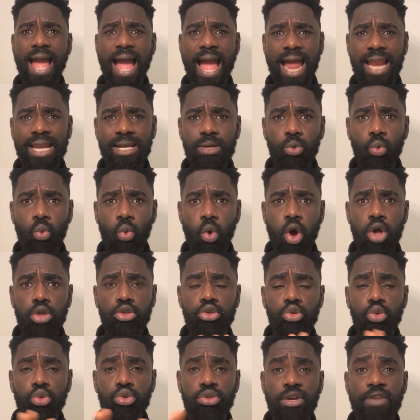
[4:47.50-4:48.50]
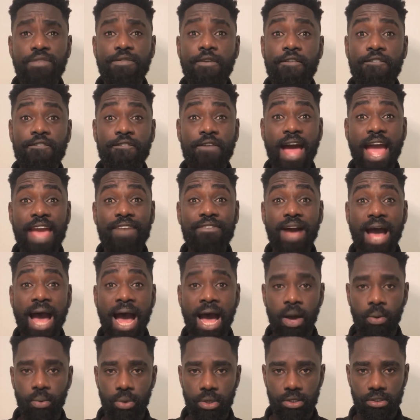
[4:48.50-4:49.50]
And one, two, three, four, five
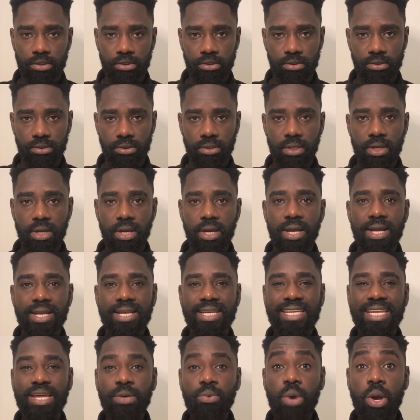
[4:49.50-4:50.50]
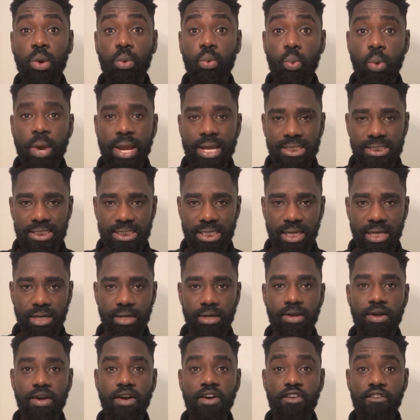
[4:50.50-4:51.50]
hours, they were
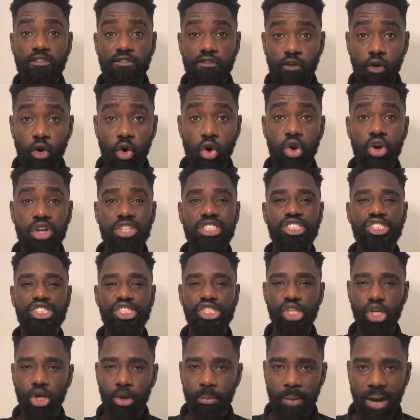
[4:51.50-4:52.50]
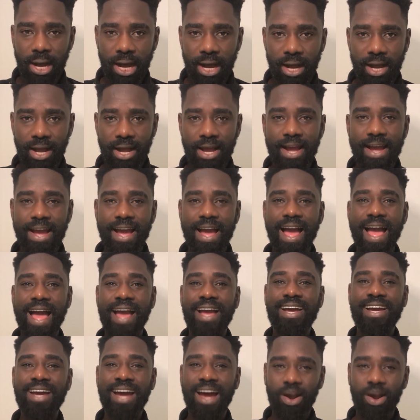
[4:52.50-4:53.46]
waiting for Chioma and